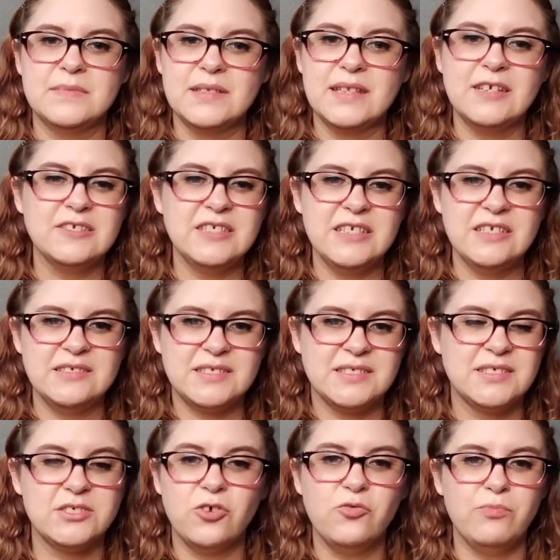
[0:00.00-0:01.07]
There's
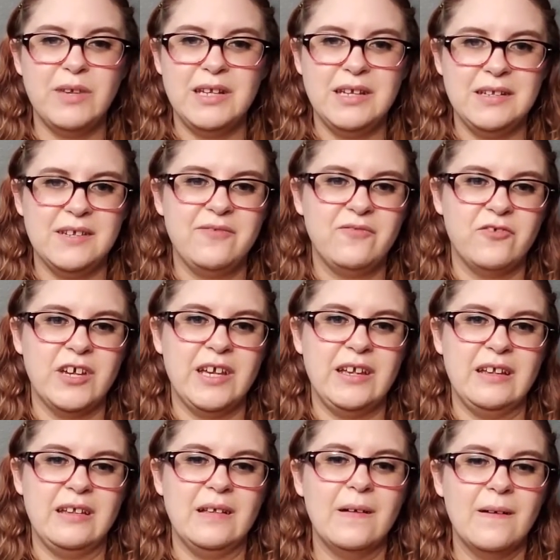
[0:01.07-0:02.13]
just so many
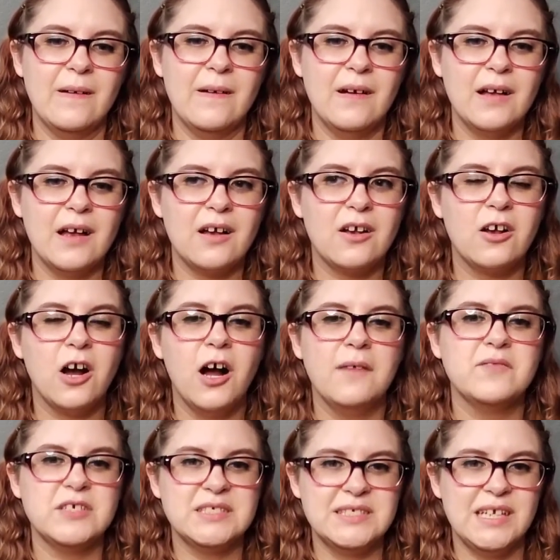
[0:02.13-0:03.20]
different
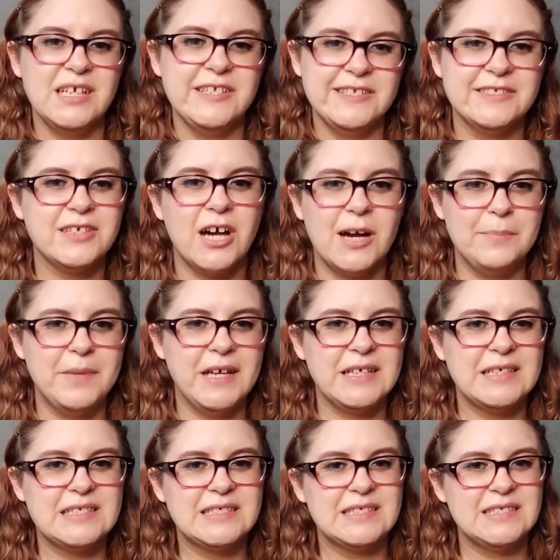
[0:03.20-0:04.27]
conversation
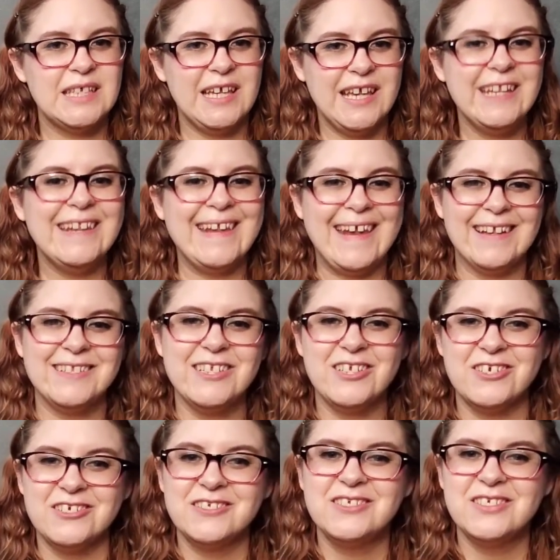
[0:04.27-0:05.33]
topics in
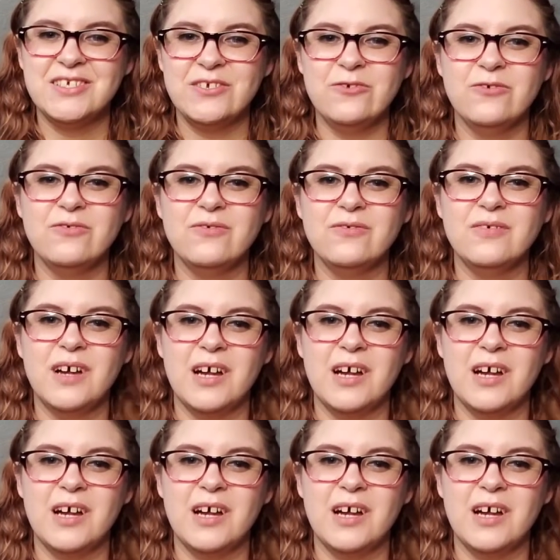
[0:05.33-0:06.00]
nature to